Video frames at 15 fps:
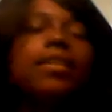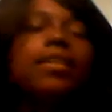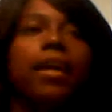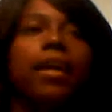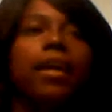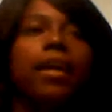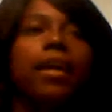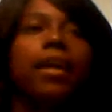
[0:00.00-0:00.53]

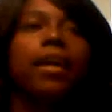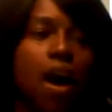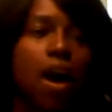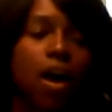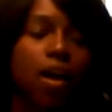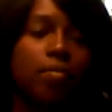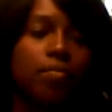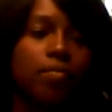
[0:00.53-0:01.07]
Something to
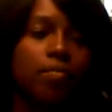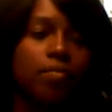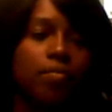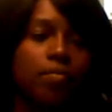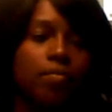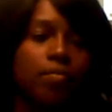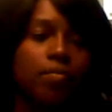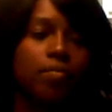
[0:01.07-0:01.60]
pair with
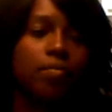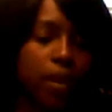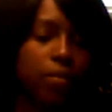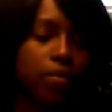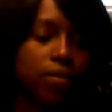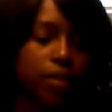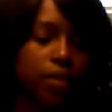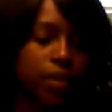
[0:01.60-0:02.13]

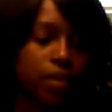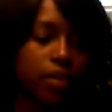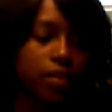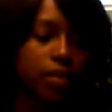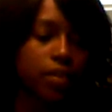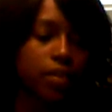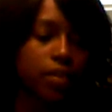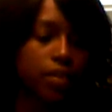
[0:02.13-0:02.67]

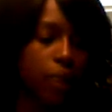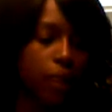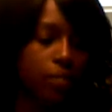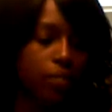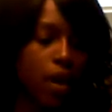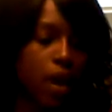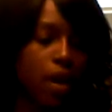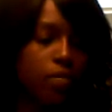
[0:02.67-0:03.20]
probably a
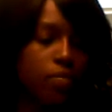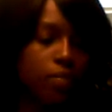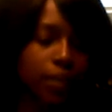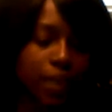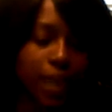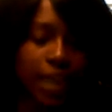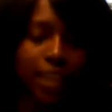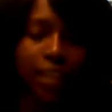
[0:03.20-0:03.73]
lighter
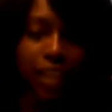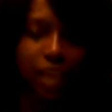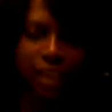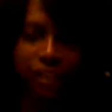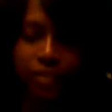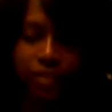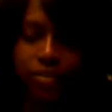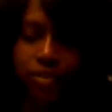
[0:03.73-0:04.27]

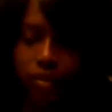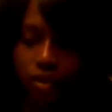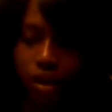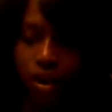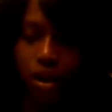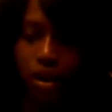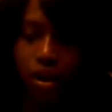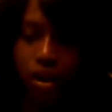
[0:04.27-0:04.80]
cigar. I
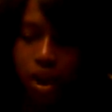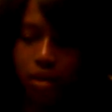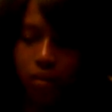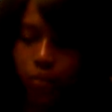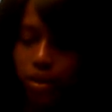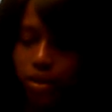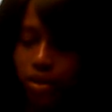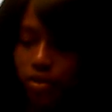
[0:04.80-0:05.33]
wouldn't go
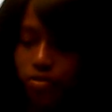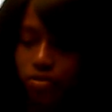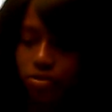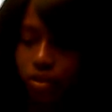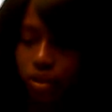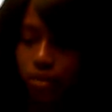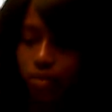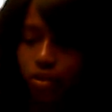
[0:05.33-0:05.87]
straight
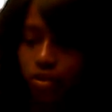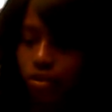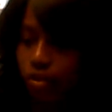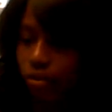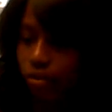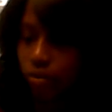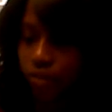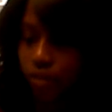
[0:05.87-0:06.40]
Maduro with this
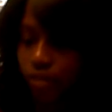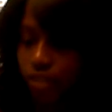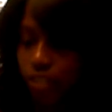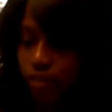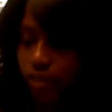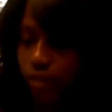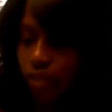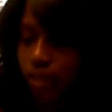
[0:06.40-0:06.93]
because
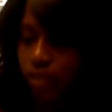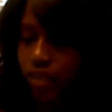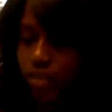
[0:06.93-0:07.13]
then you would